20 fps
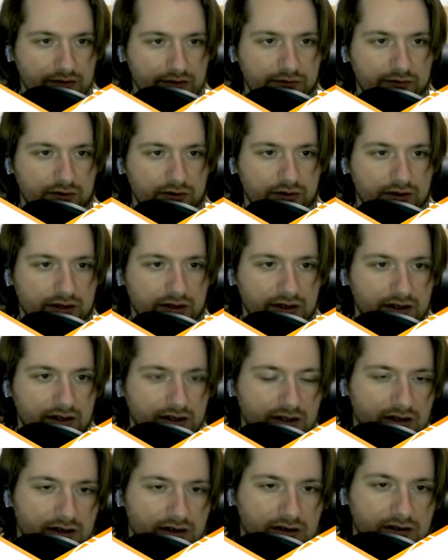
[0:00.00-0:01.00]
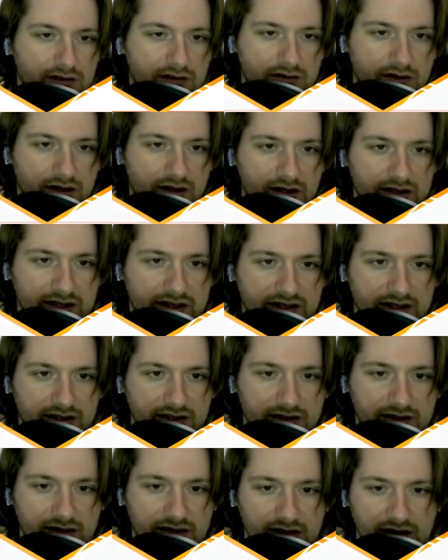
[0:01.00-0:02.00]
4. Log
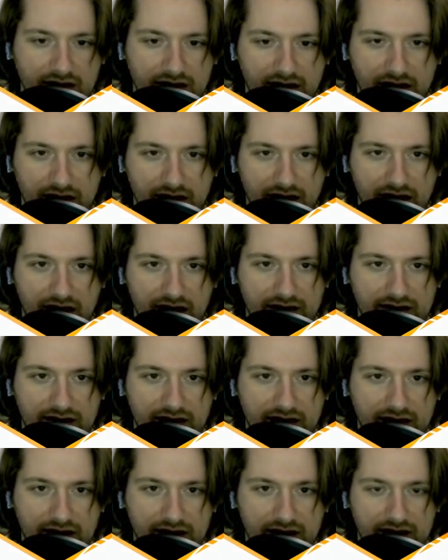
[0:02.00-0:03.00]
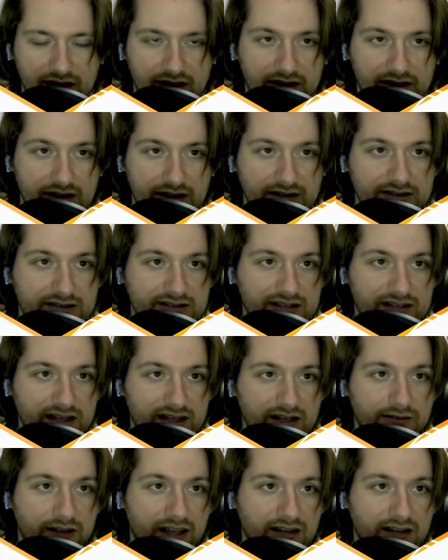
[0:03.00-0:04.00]
in. And then instead
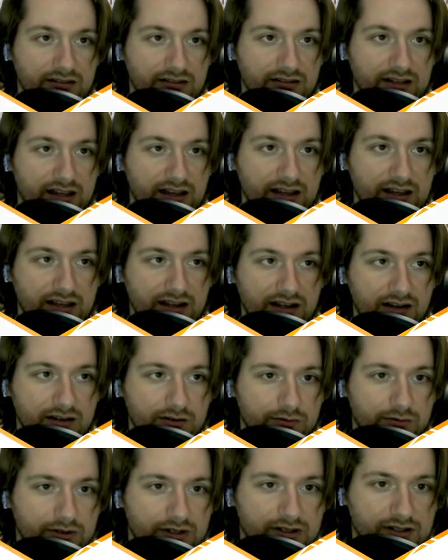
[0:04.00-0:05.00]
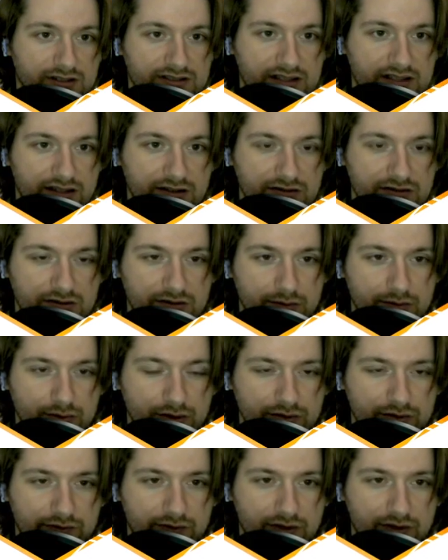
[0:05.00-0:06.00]
of handling it here, we're going to send it to a
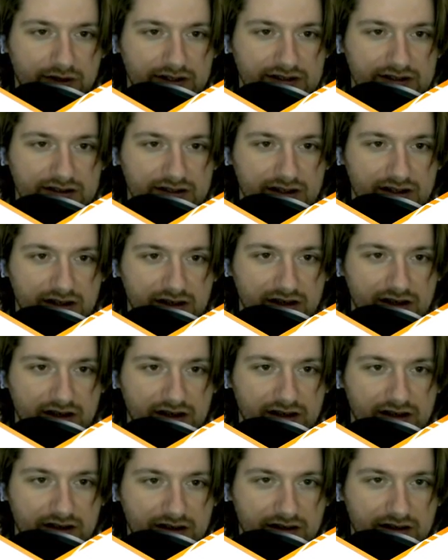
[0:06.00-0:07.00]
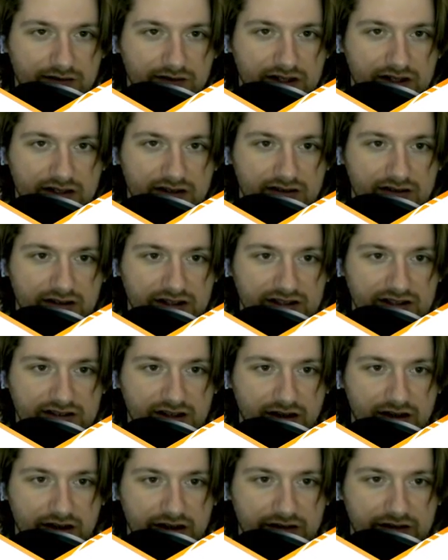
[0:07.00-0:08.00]
brute force. Conveniently, it's
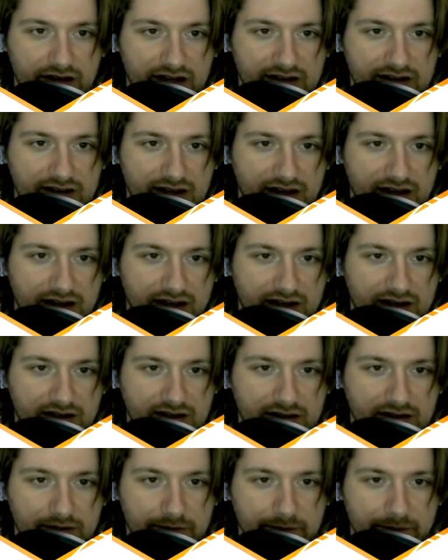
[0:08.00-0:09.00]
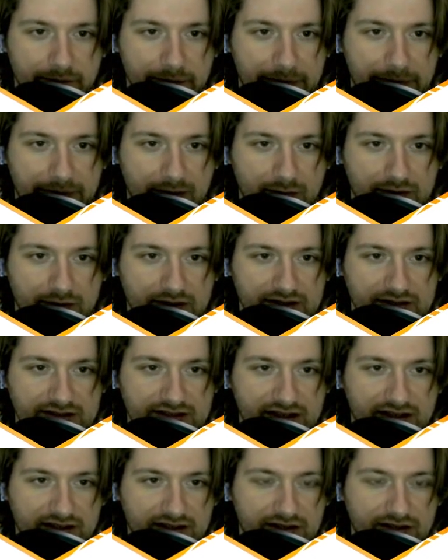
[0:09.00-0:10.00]
already right there. We're going to
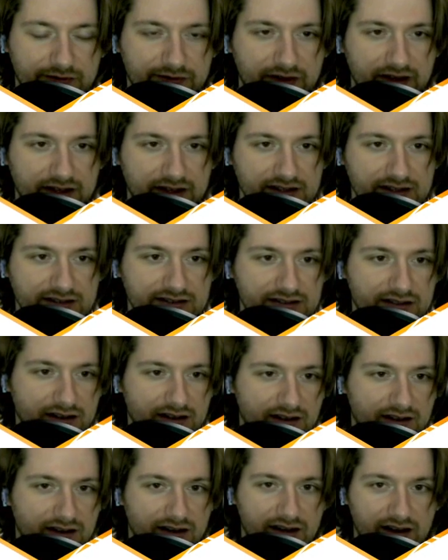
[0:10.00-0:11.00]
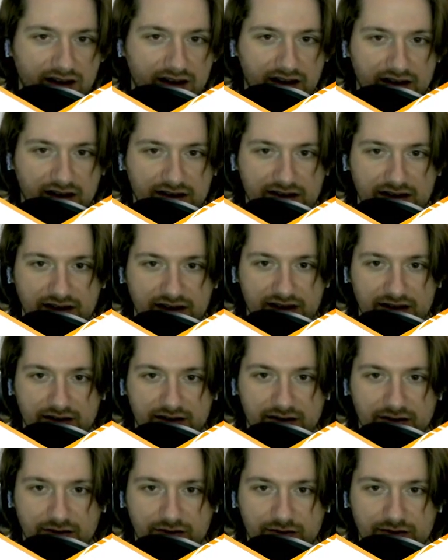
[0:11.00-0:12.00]
send it to fuzz. And
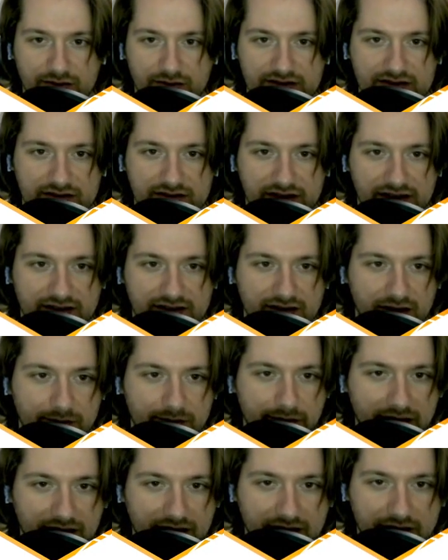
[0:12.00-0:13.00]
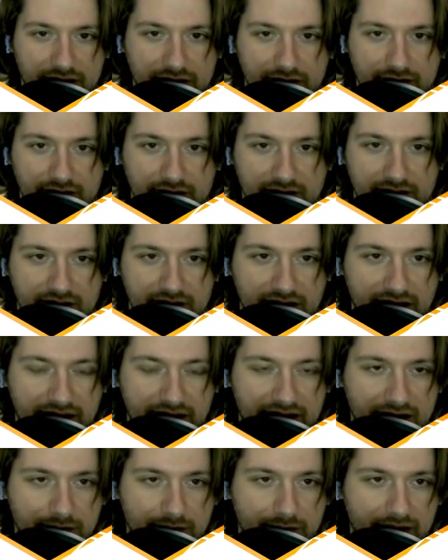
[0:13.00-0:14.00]
then we'll select our payload.
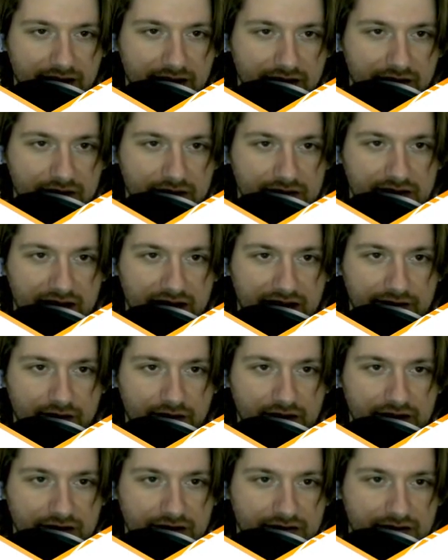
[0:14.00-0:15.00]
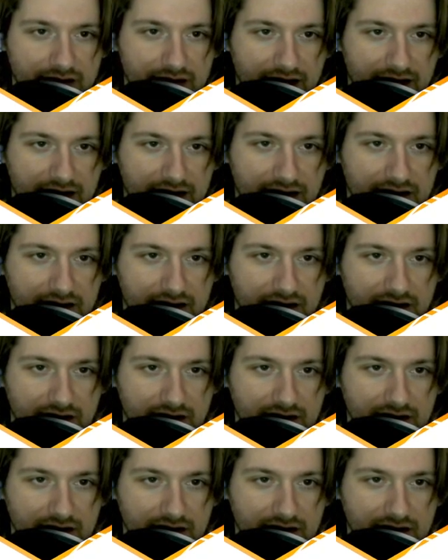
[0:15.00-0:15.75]
Add a payload. I've already created